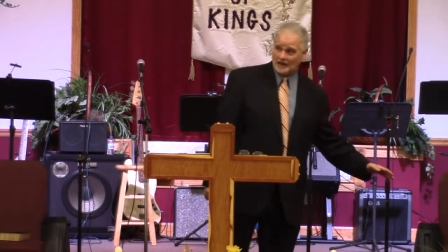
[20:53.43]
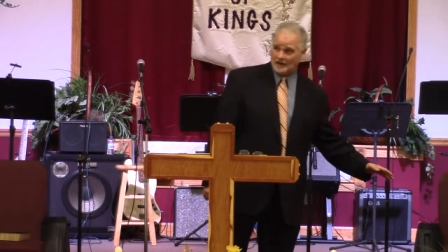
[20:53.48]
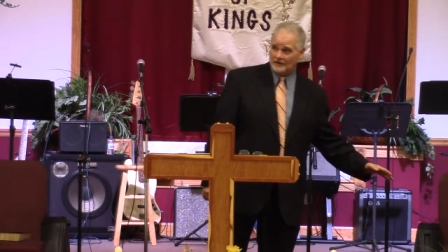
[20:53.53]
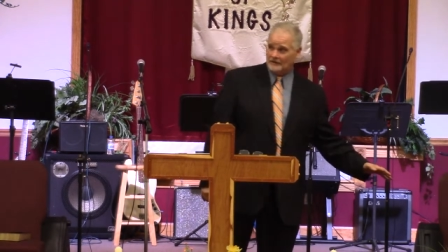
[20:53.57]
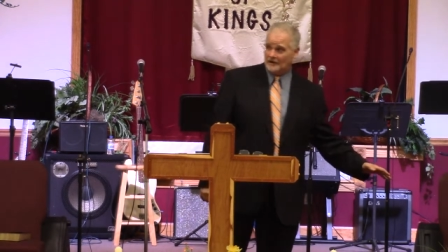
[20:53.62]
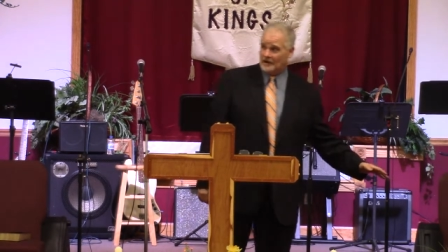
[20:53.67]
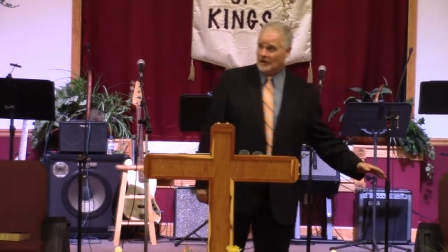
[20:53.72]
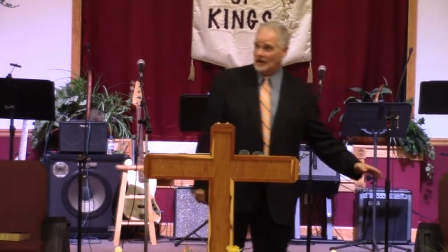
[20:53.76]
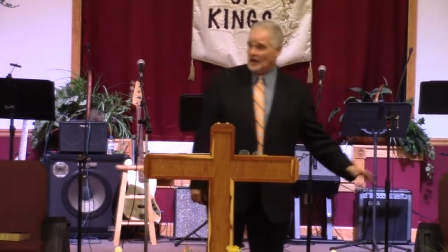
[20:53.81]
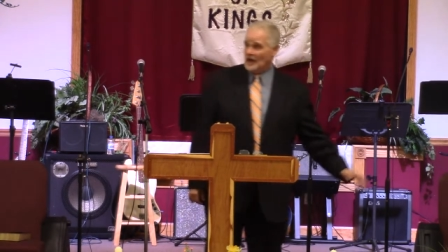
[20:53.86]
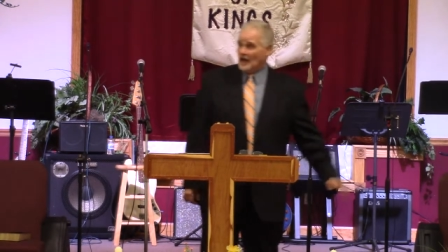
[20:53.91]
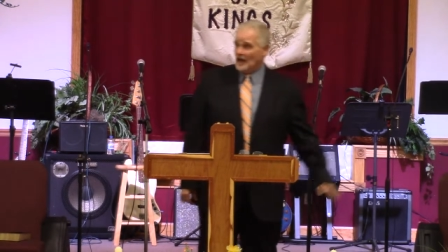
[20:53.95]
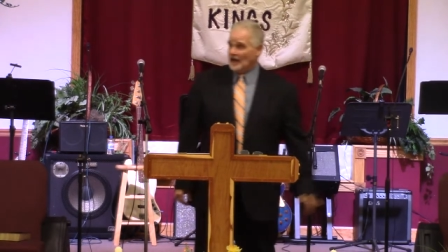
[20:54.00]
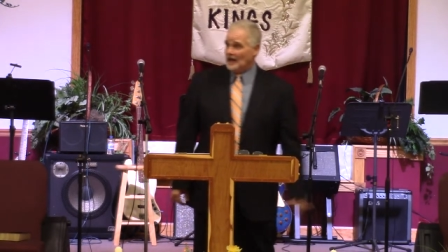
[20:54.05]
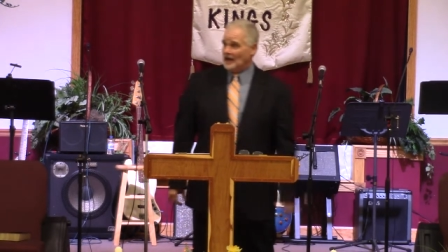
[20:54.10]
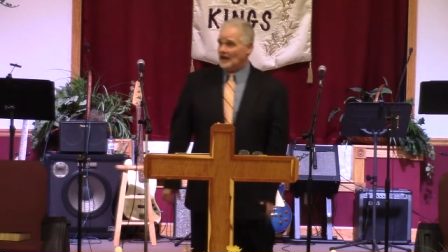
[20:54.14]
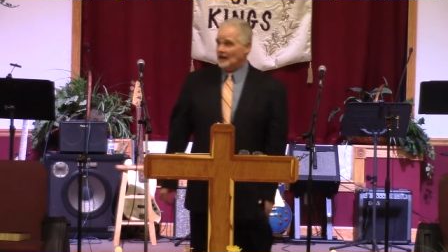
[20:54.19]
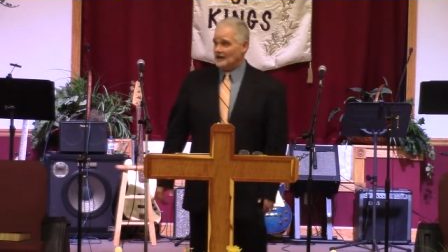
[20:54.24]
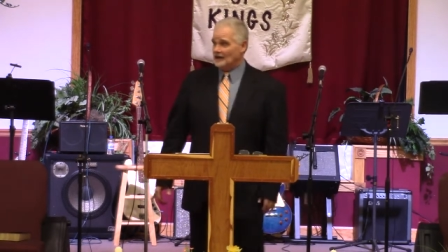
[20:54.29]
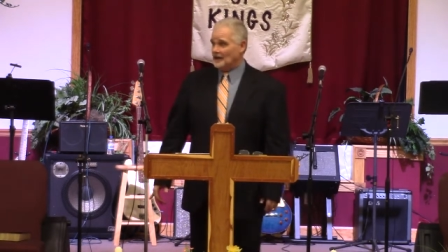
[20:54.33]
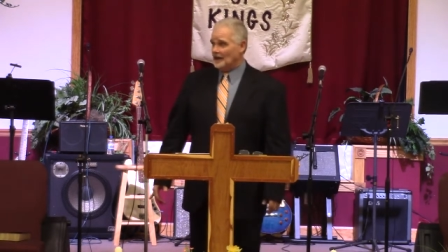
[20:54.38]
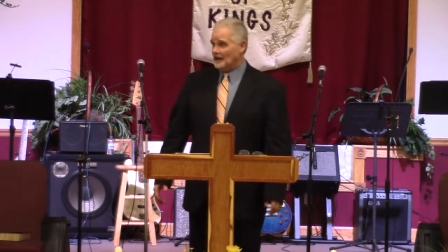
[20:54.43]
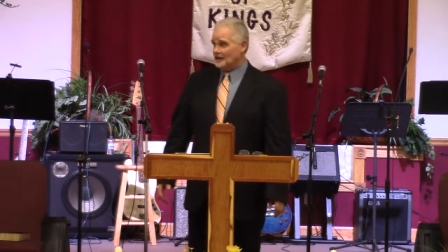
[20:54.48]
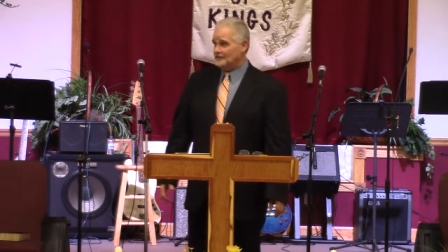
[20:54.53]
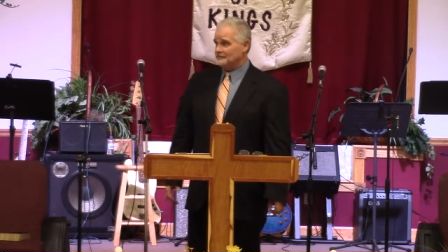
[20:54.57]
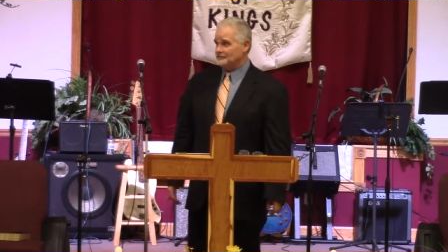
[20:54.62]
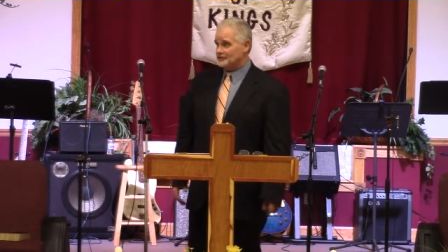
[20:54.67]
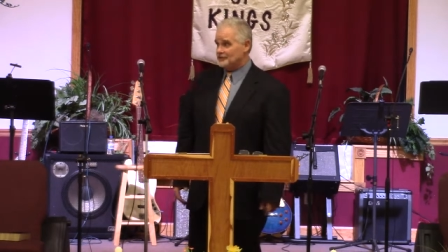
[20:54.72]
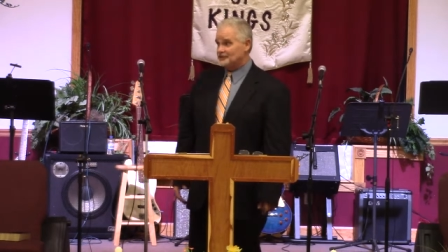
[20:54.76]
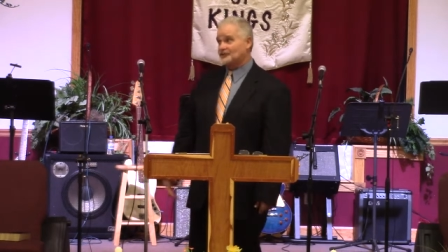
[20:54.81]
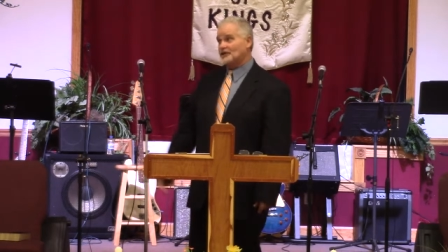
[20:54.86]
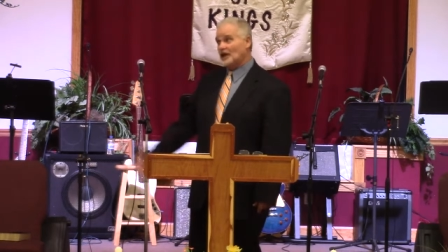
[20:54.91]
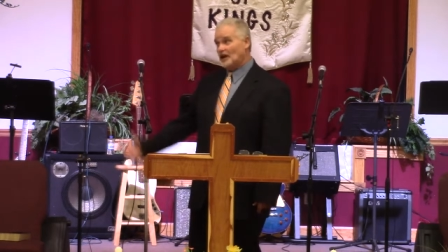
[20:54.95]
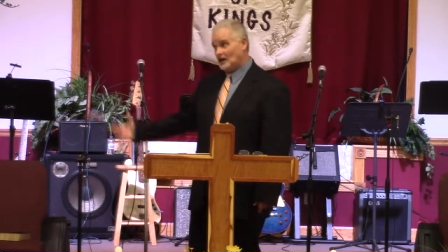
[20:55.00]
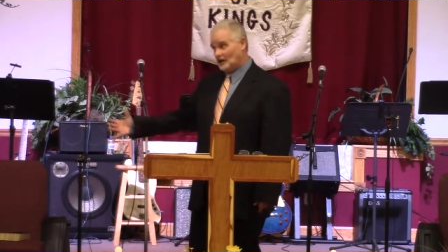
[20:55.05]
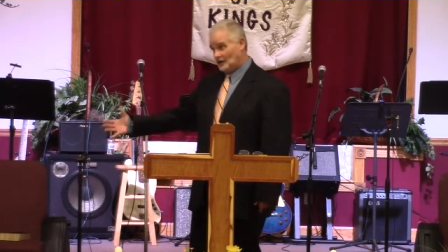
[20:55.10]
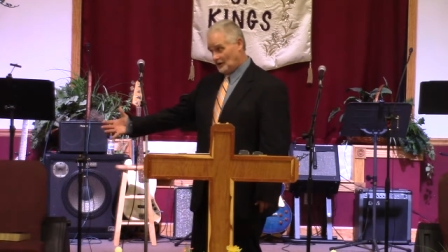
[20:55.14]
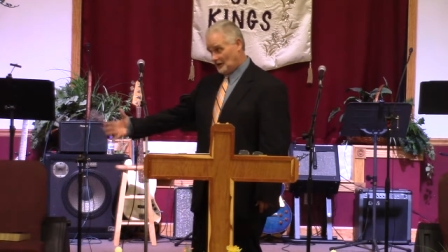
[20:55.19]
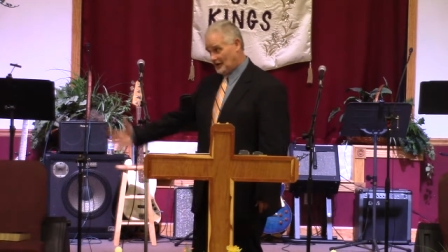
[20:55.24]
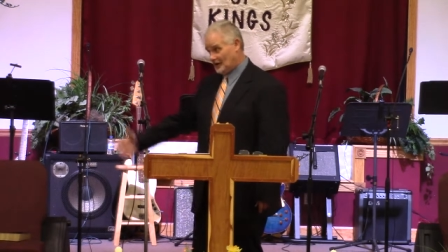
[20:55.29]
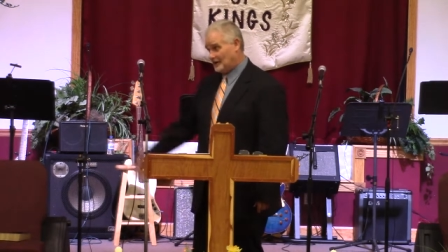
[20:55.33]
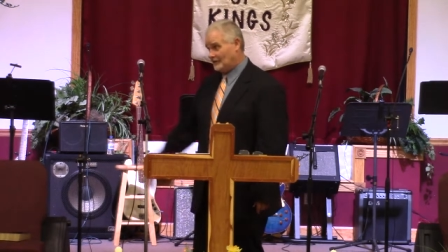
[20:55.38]
of it and, and
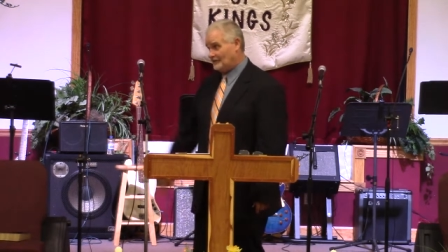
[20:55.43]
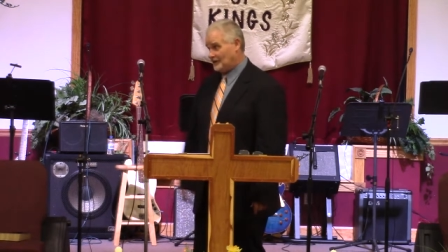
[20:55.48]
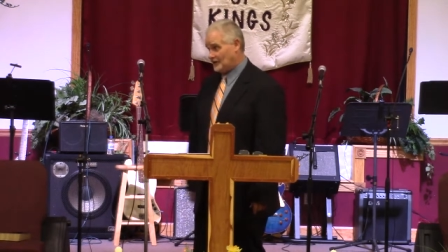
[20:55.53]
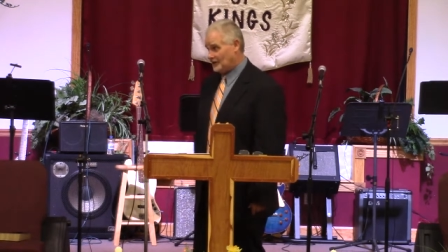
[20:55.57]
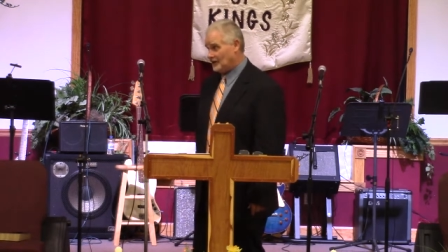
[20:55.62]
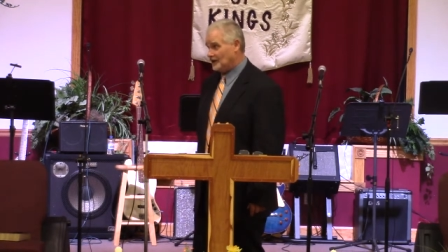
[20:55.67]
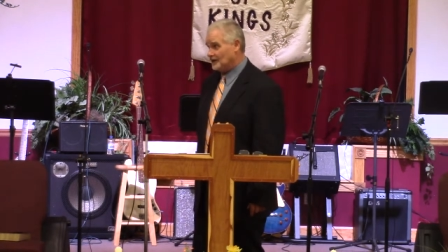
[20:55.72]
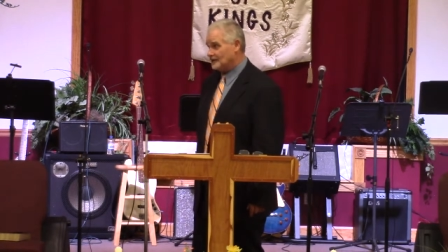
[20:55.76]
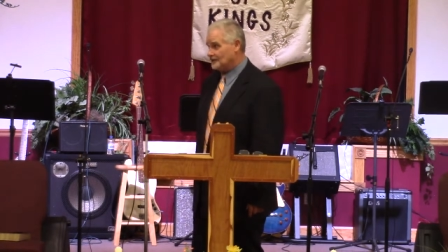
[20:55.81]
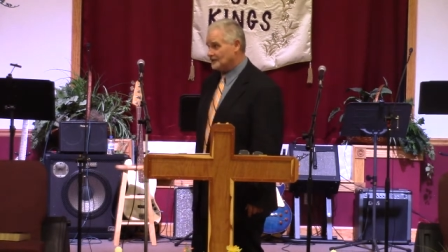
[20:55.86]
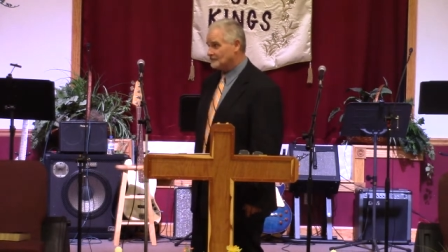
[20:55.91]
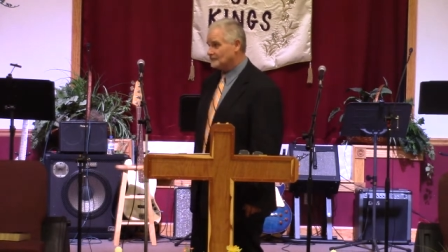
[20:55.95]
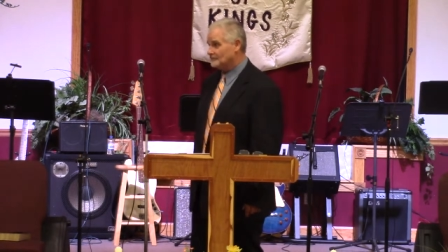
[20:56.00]
still live in it.